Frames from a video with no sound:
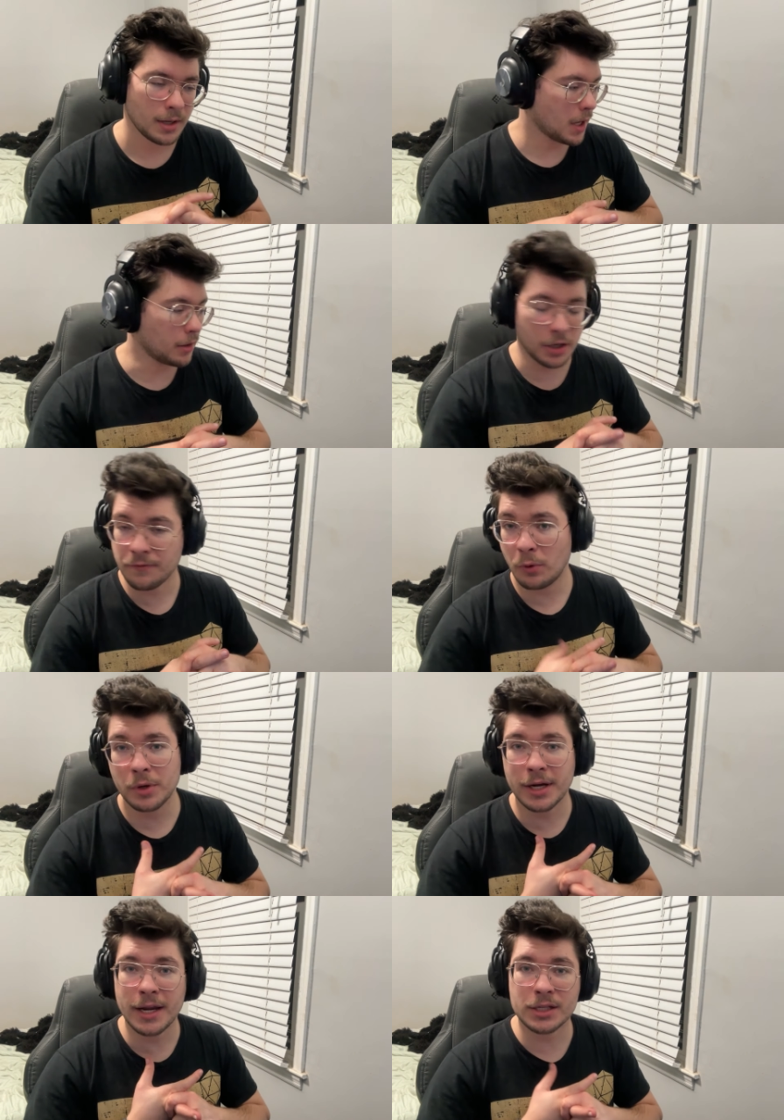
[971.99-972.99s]
Uh, looking
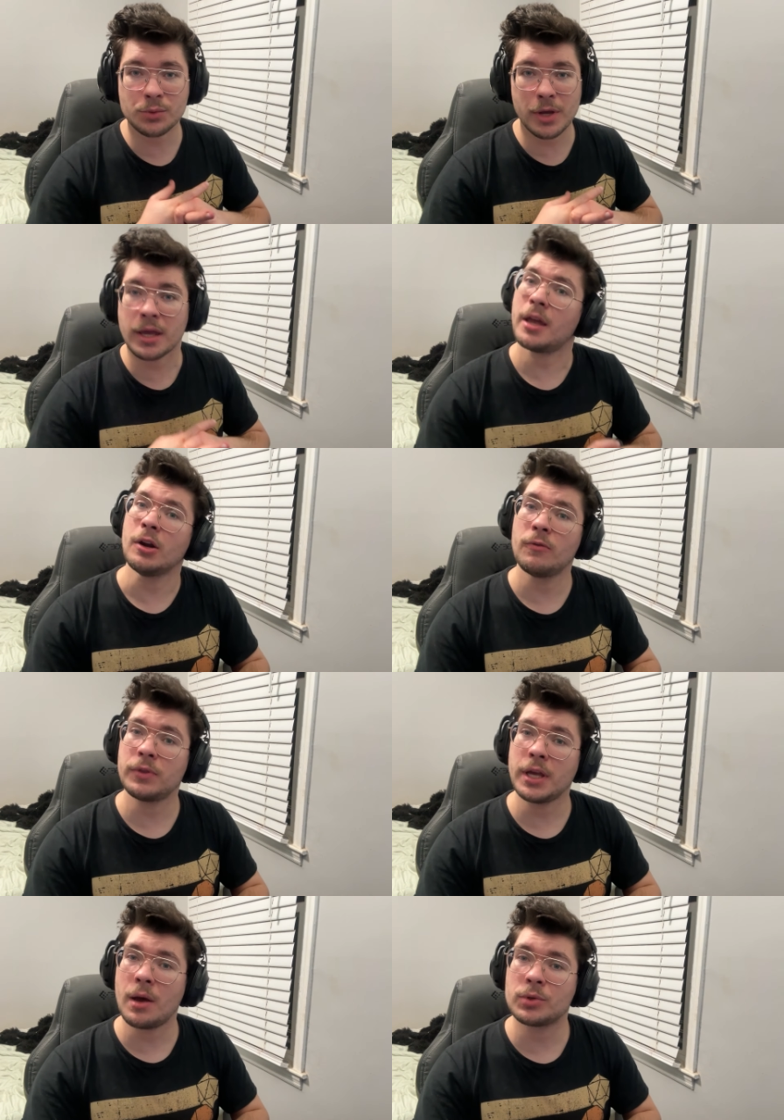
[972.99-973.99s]
forward to next week, and
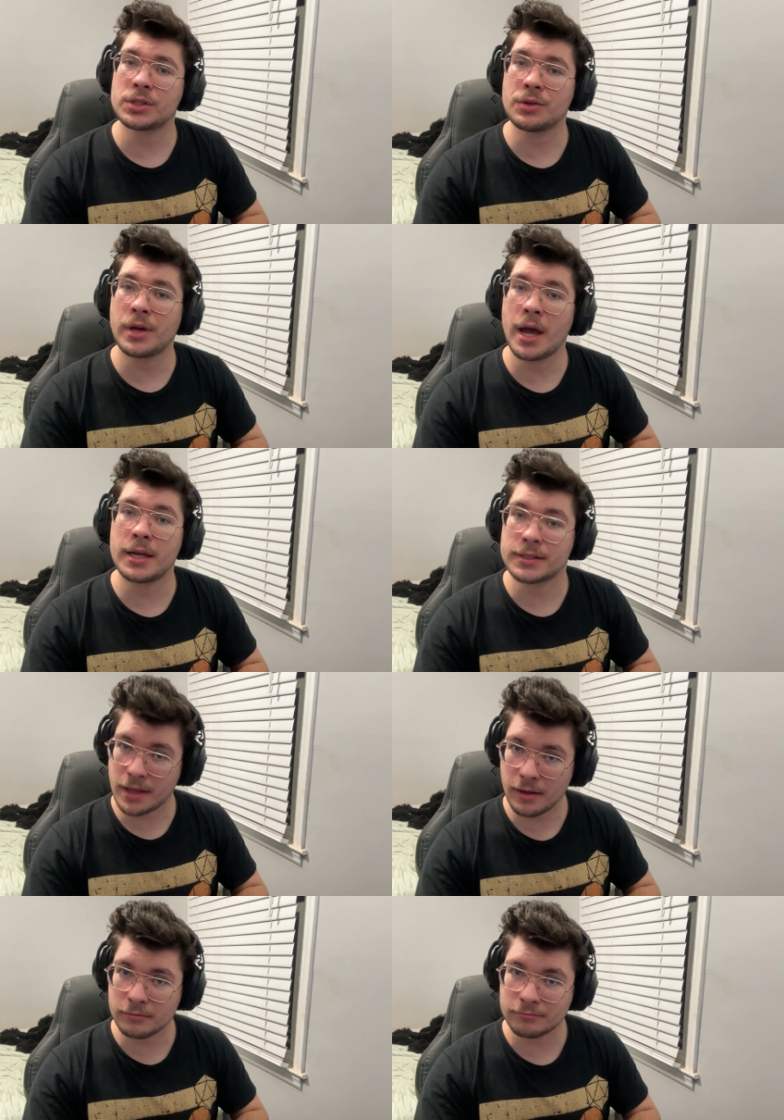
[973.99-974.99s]
hopefully, I will see you guys
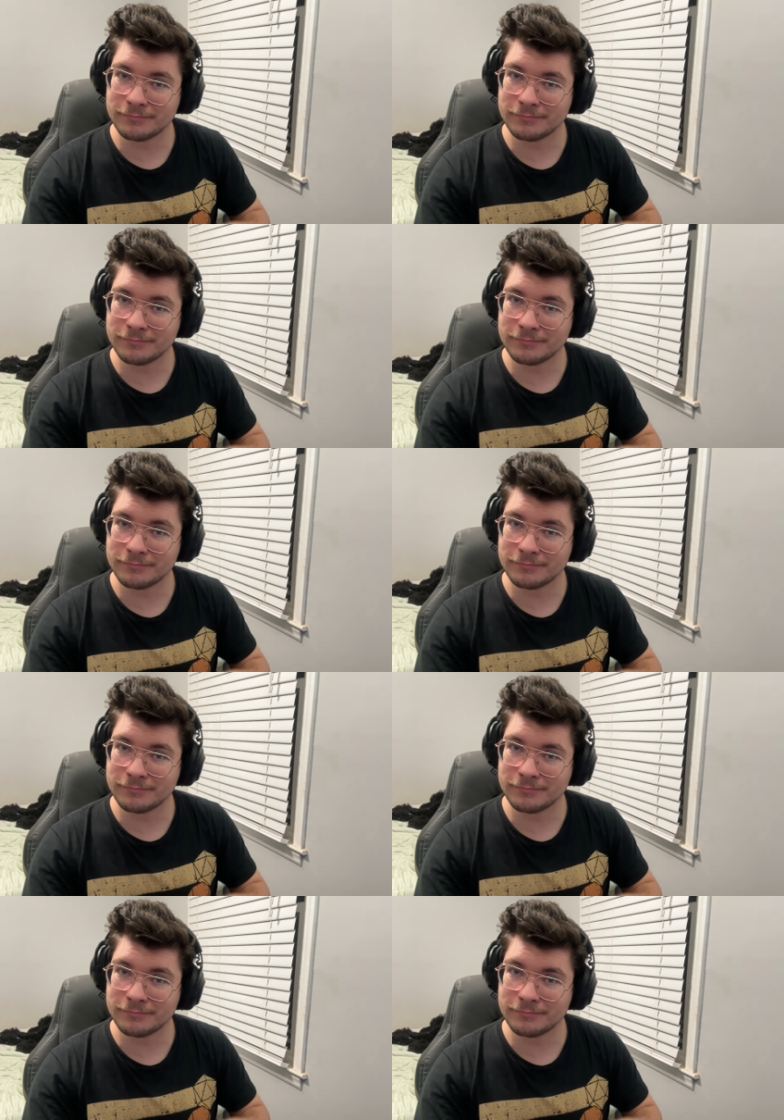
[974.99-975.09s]
then.